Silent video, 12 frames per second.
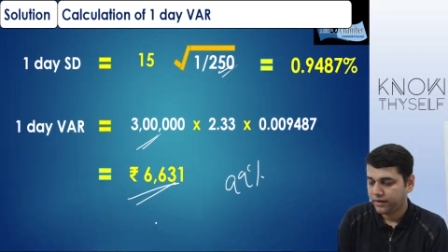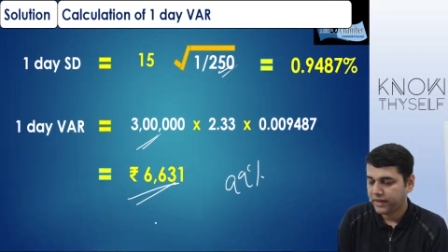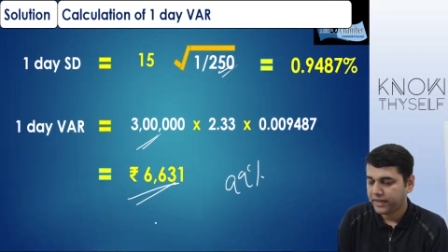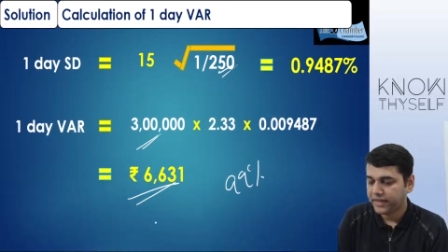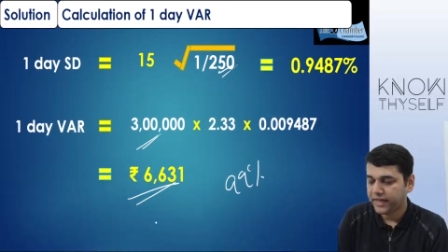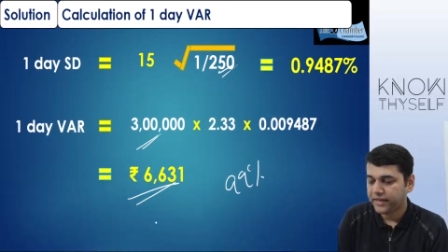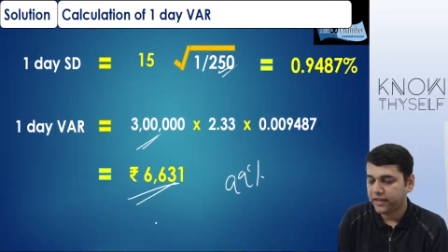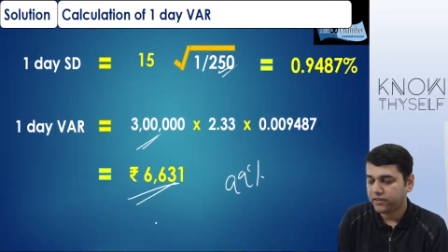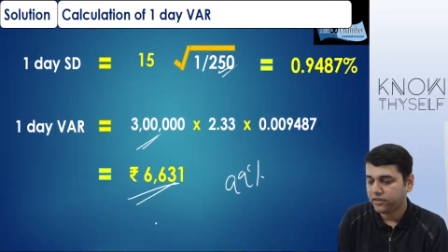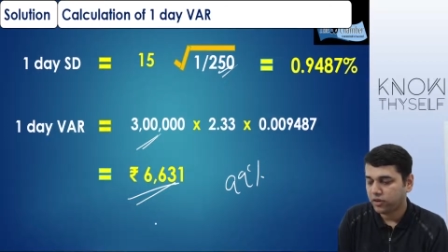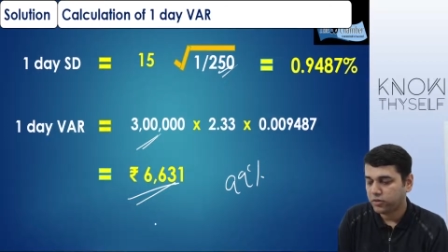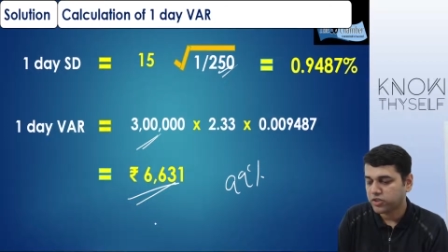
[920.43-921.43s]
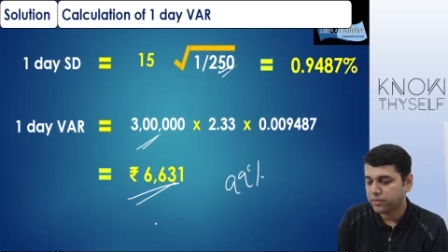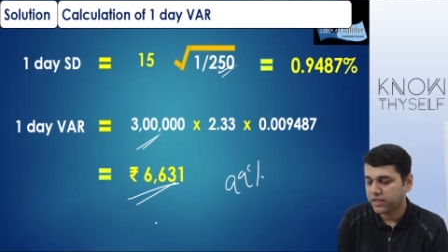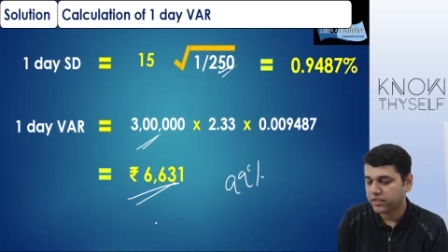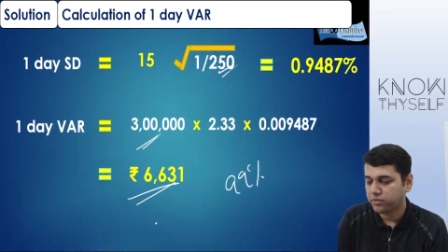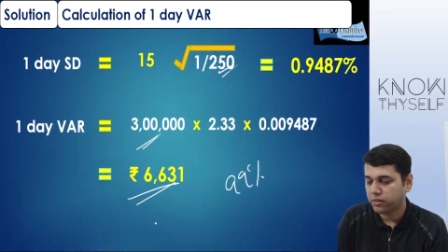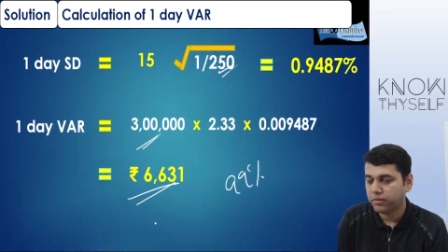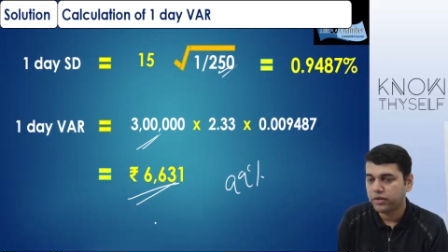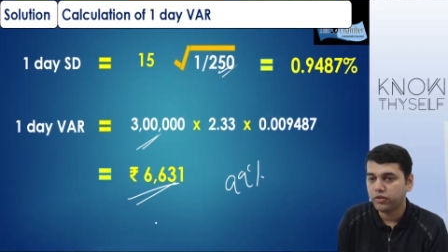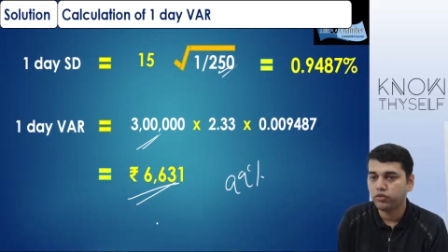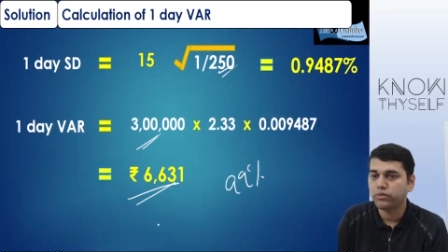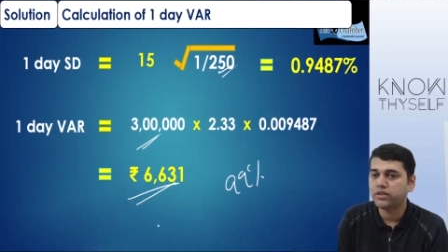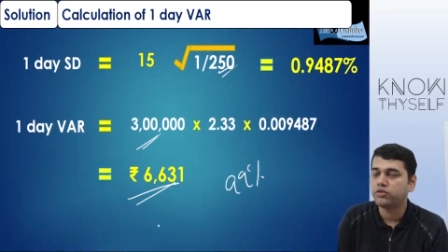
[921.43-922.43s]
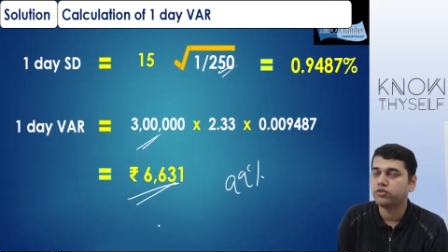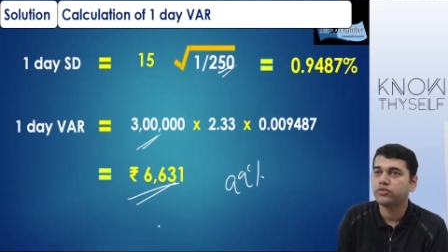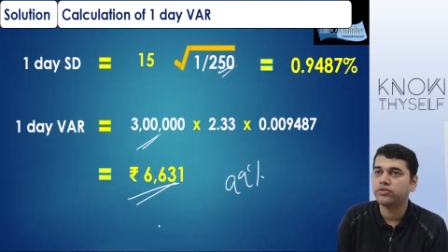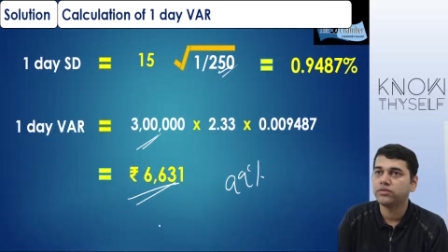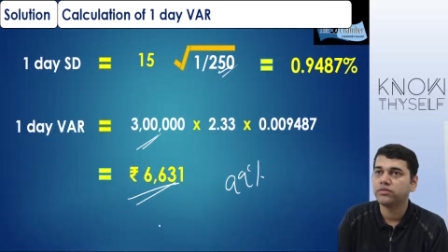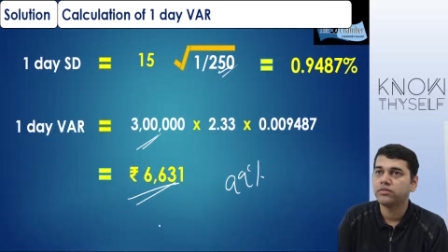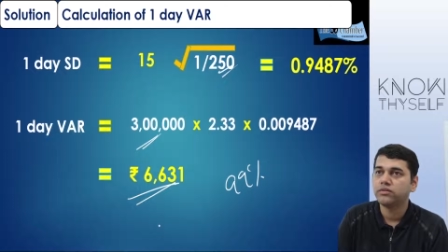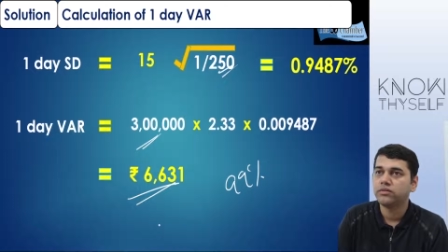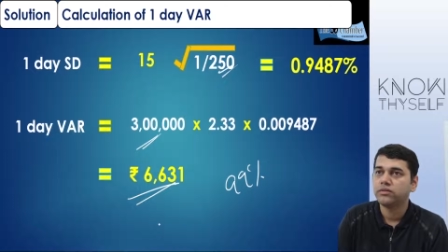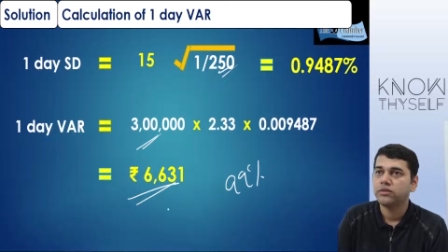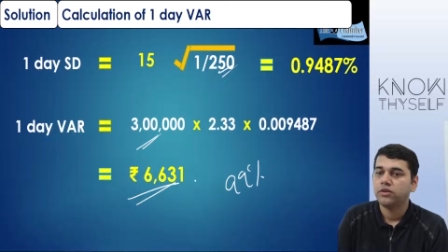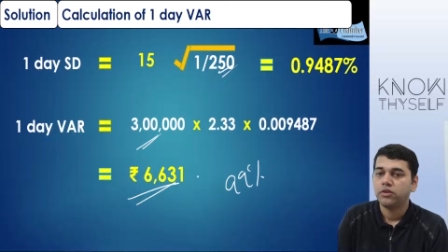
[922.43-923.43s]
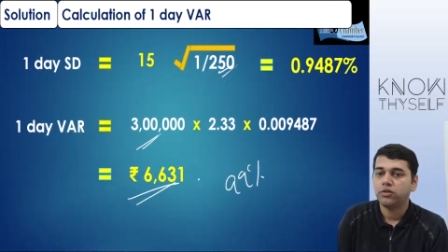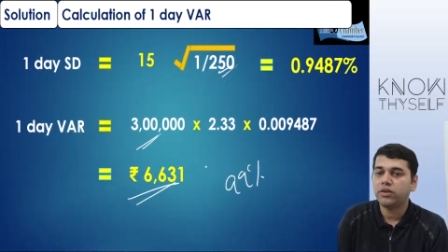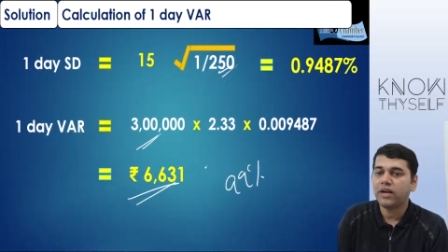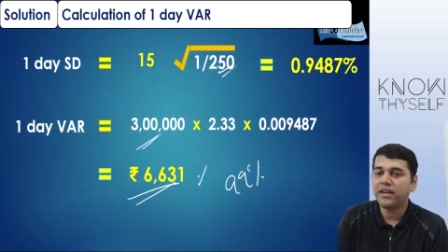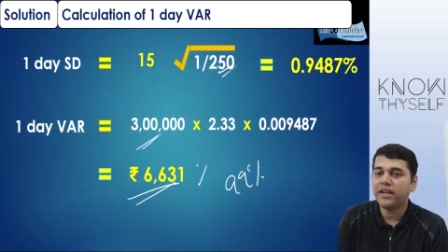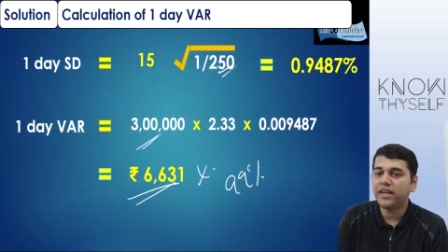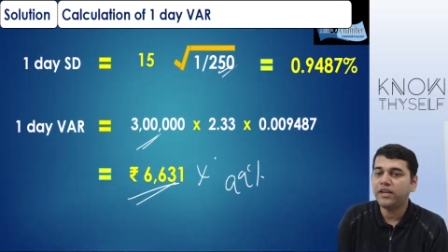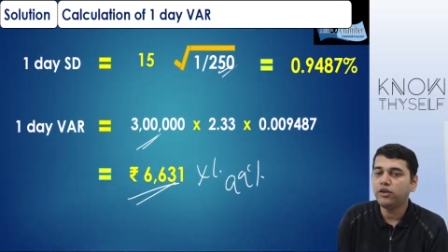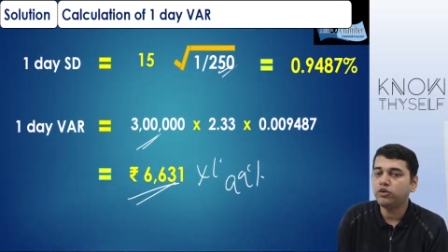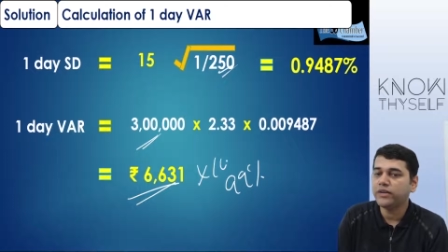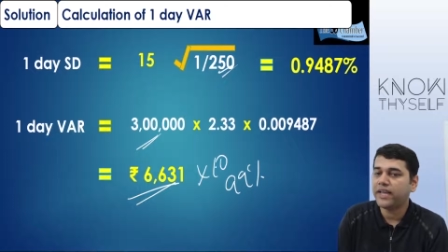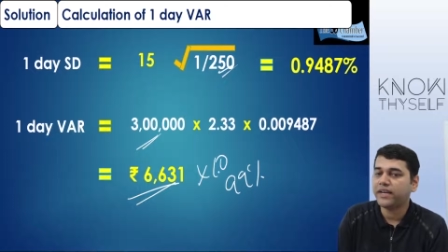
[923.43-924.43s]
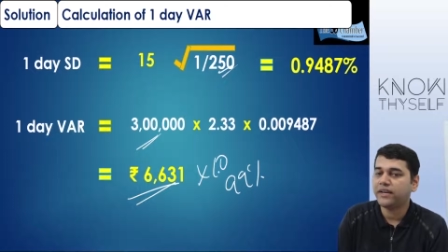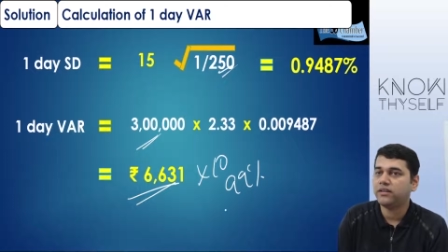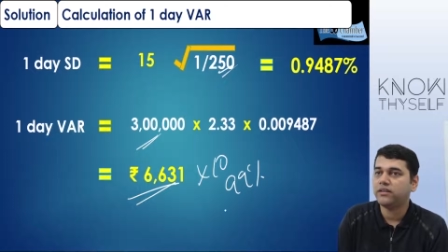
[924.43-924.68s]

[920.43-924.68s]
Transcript: in 10 days how much maximum you might lose you can't do into 10